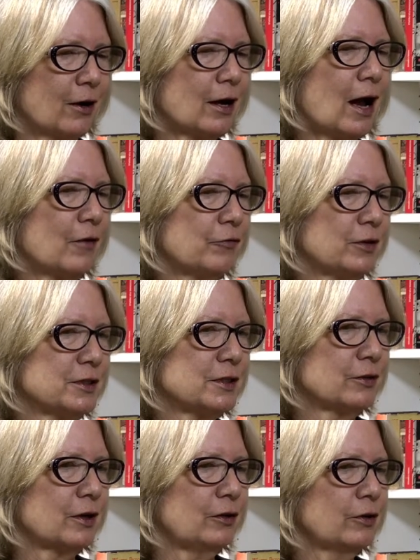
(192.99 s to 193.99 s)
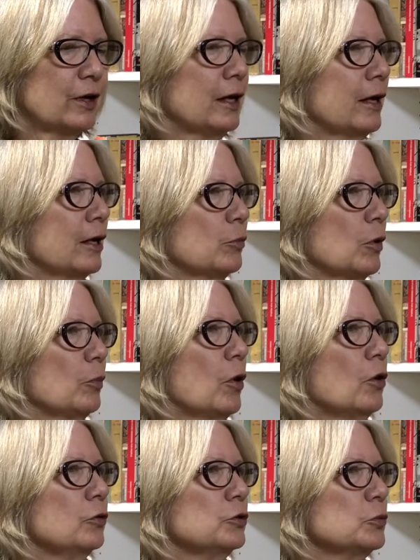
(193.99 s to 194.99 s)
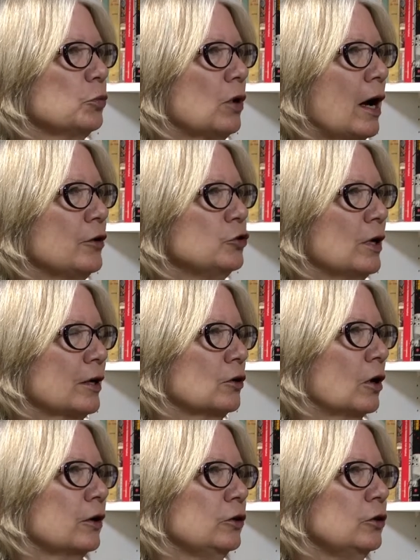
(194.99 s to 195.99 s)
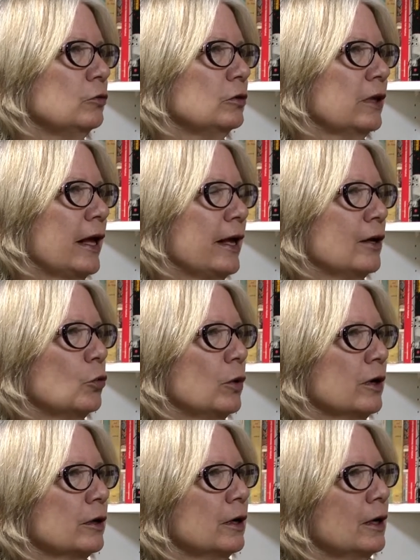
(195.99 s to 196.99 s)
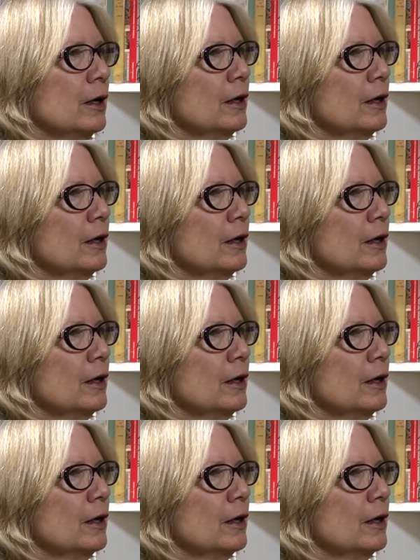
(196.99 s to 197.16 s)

conference, looking at a proposed project on Ute Lake, where